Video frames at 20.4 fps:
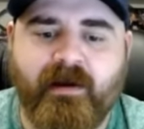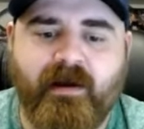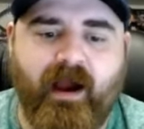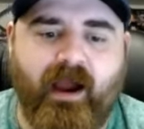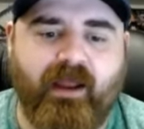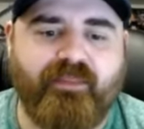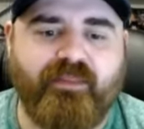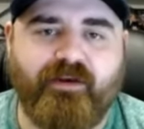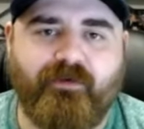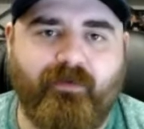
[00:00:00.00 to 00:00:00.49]

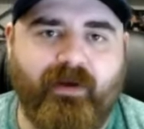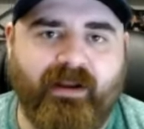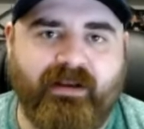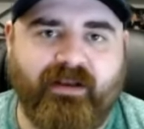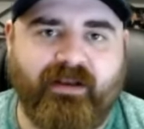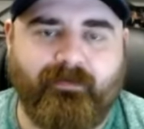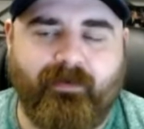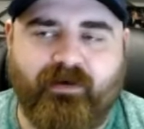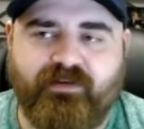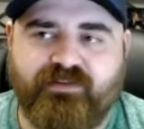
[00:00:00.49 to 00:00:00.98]
I think Ryan
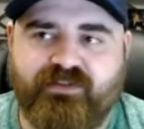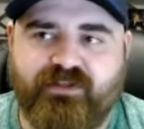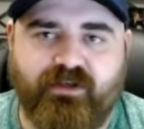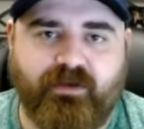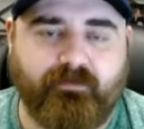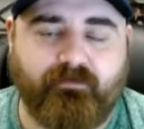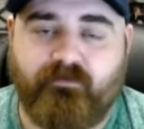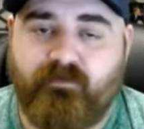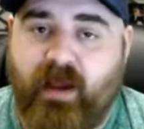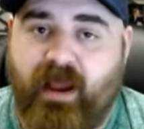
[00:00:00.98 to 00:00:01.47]
Nembhard's going
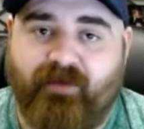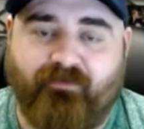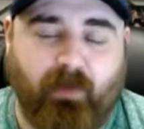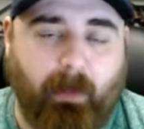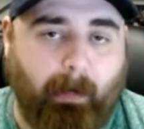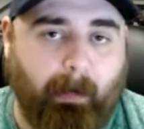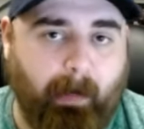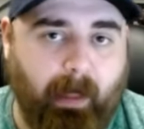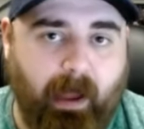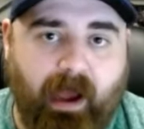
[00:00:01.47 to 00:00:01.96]
to have a
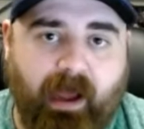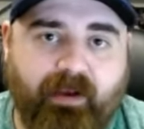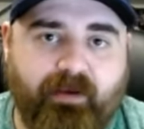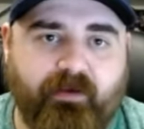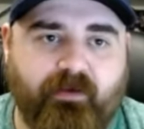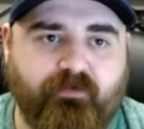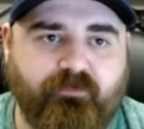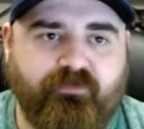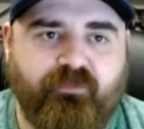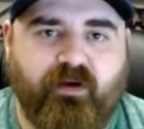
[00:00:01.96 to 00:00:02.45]
lot
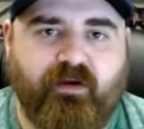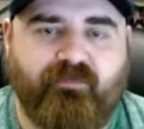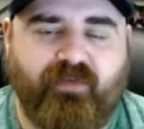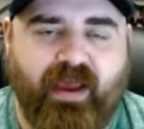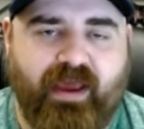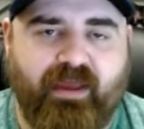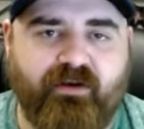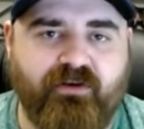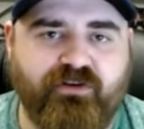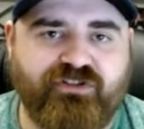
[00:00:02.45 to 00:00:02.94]
of, of
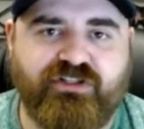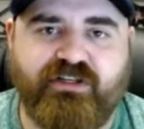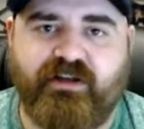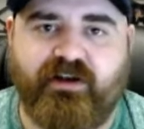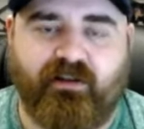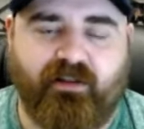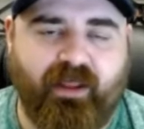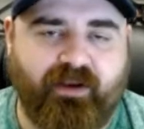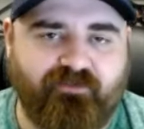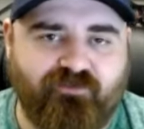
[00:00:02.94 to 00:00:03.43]
energy and
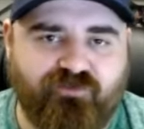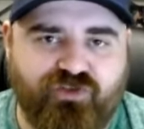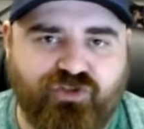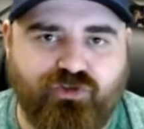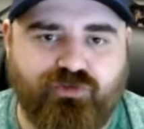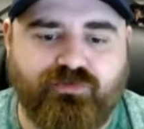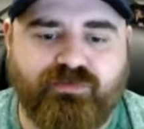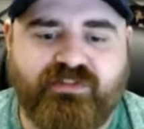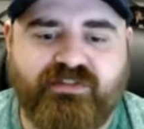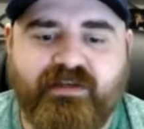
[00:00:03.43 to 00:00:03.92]
a lot of
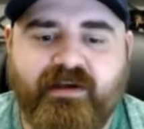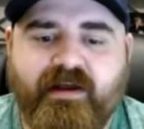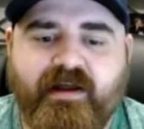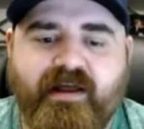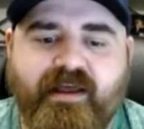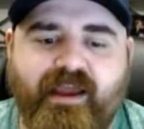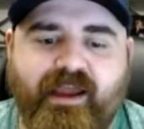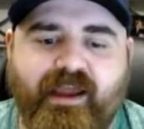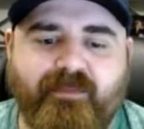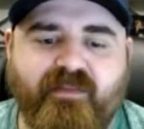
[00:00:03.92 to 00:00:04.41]
juice
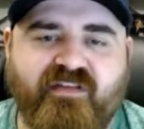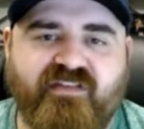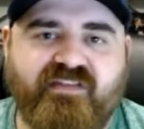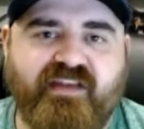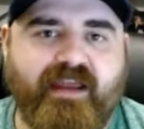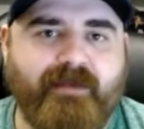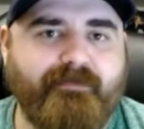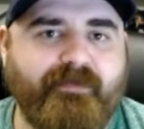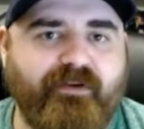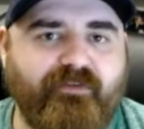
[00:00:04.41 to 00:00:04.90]
in this
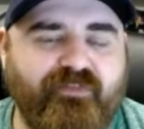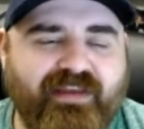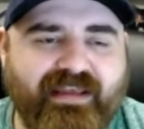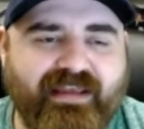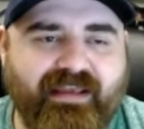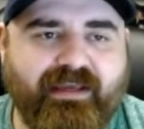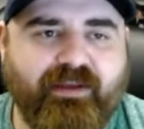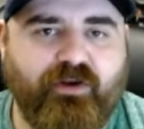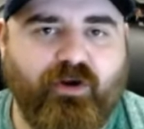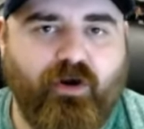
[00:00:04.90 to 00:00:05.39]
game, but if
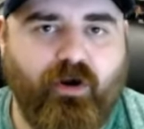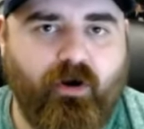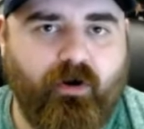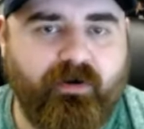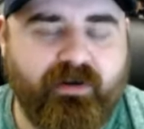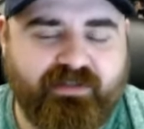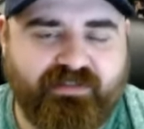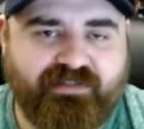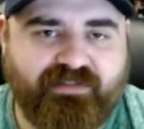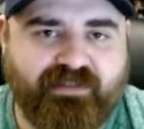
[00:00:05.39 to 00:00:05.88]
he can
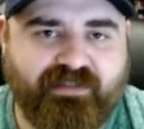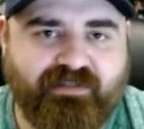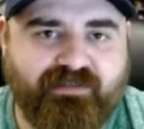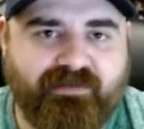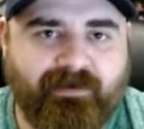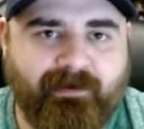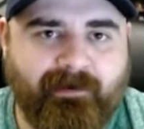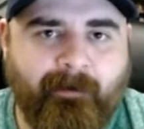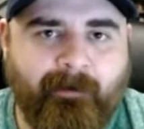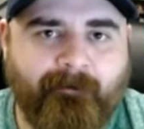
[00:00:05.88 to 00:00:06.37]
harness it,
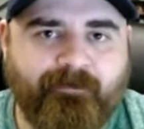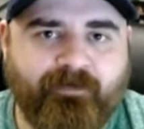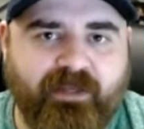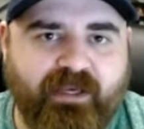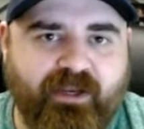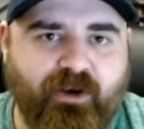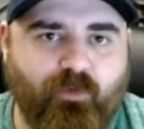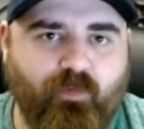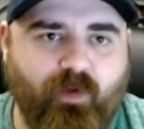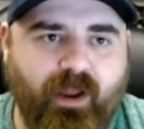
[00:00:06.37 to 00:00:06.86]

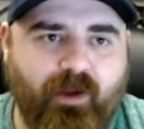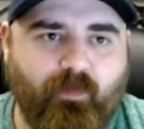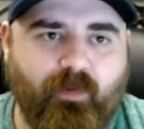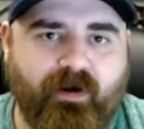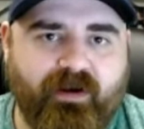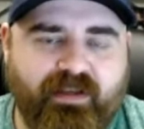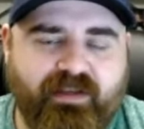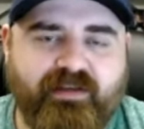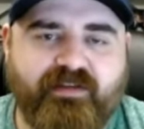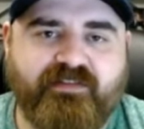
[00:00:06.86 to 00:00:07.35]
in a way where
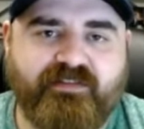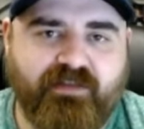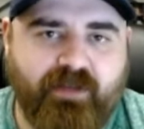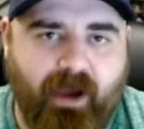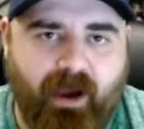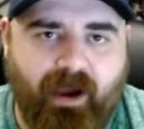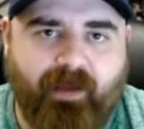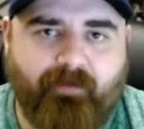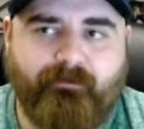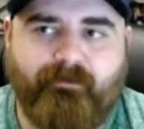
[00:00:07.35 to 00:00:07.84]
he's
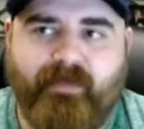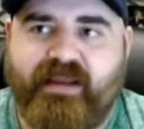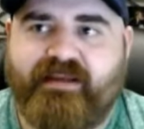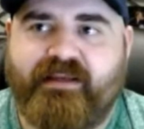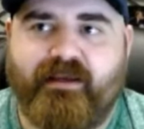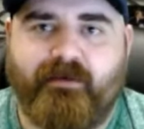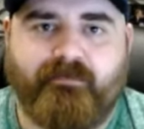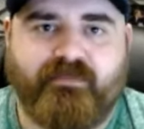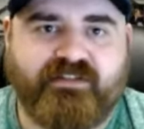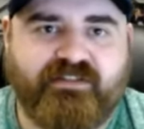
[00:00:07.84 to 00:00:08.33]
not
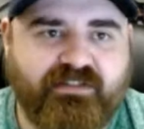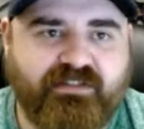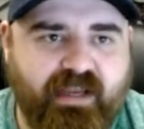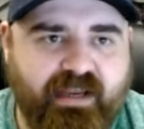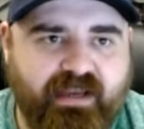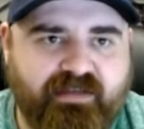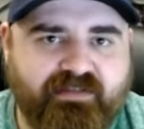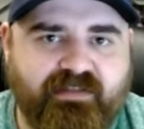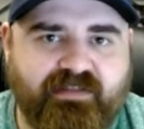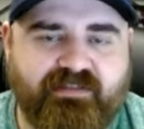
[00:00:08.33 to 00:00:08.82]
making
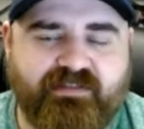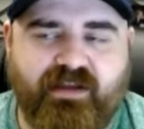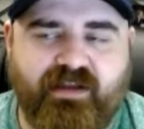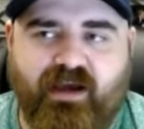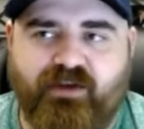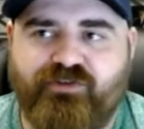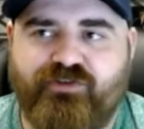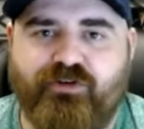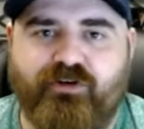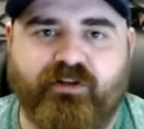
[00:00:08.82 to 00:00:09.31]
mistakes. He's
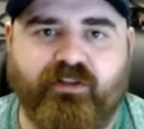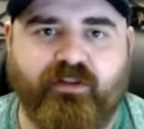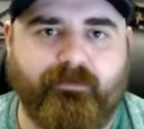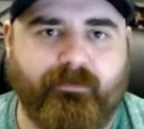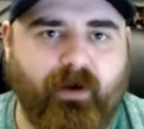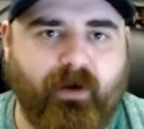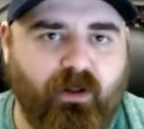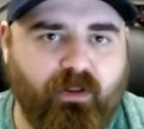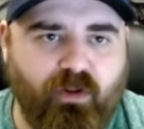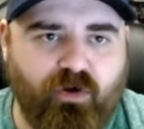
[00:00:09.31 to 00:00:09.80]
not turning the
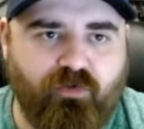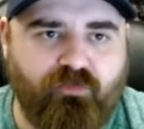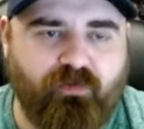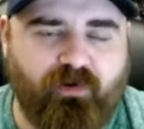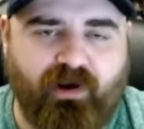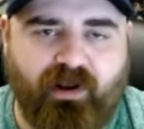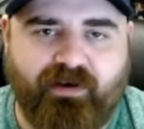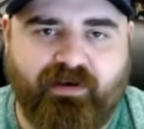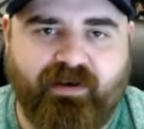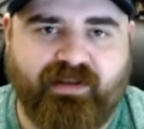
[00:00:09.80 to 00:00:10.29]
ball
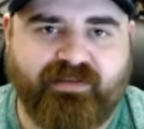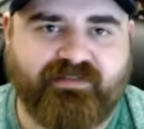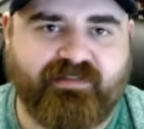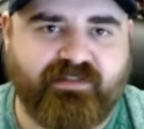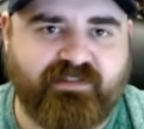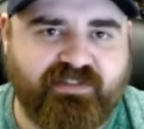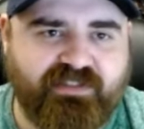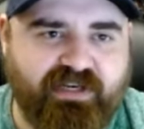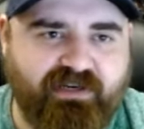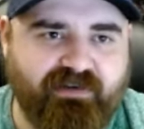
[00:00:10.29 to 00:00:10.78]
over
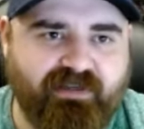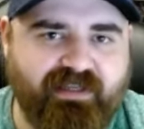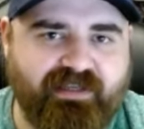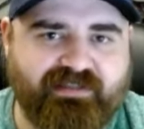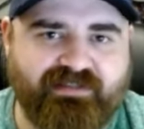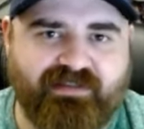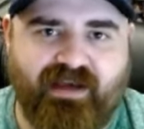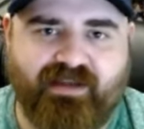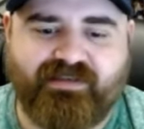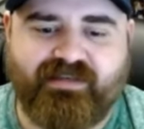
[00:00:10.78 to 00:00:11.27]
unnecessarily. He's
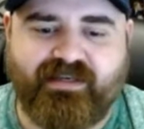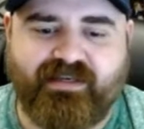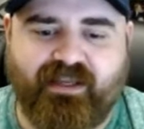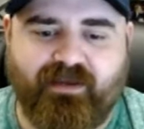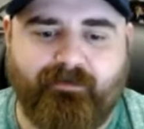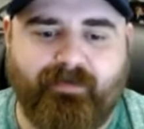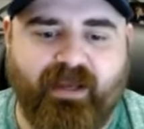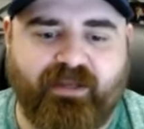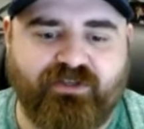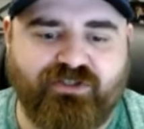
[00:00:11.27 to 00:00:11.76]
not
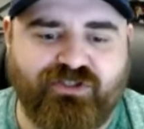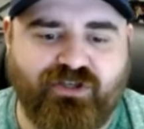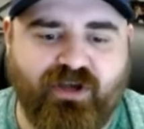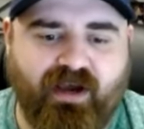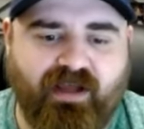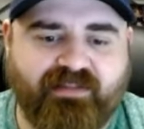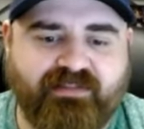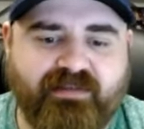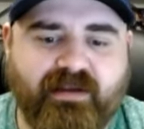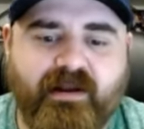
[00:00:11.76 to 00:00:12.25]
taking bad
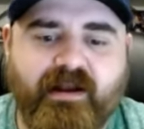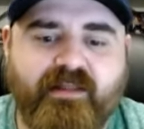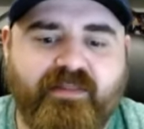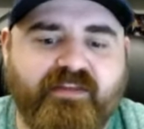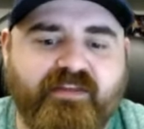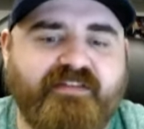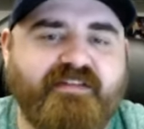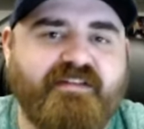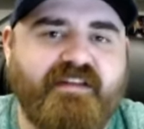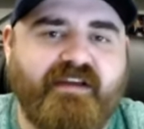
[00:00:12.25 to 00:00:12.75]
shots.
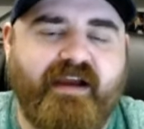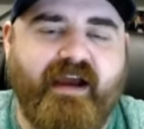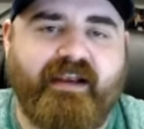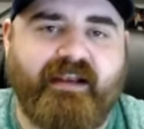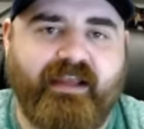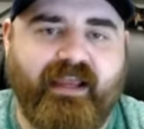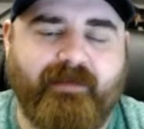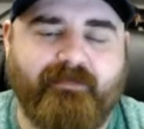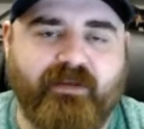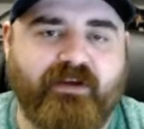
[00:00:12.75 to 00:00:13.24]
This is the kind
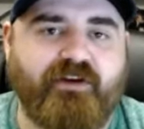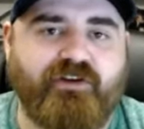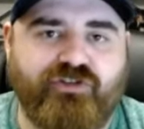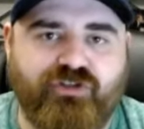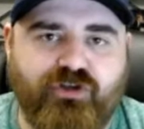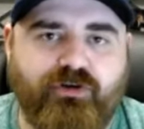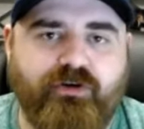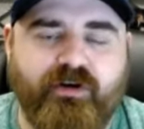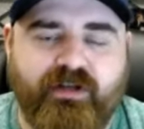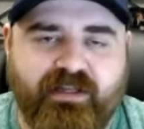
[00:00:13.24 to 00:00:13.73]
of game that could
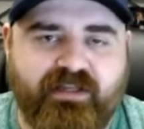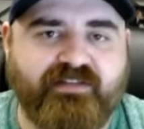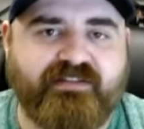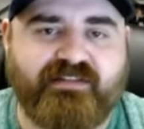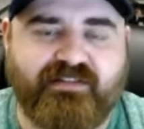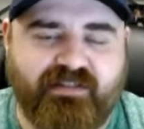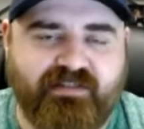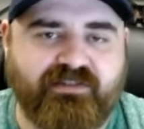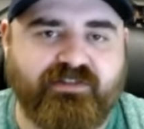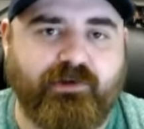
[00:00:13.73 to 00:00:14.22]
turn his
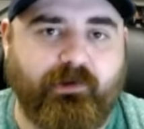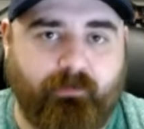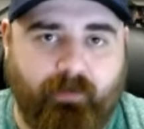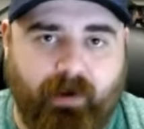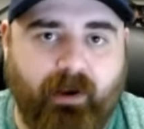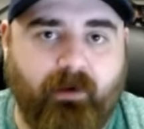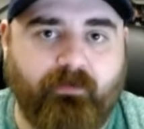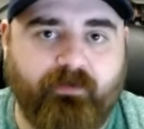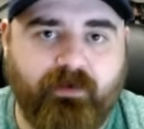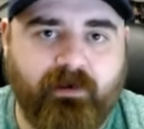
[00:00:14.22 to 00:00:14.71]
season
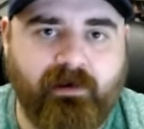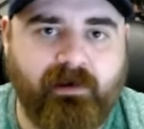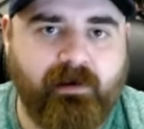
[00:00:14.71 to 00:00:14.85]
around.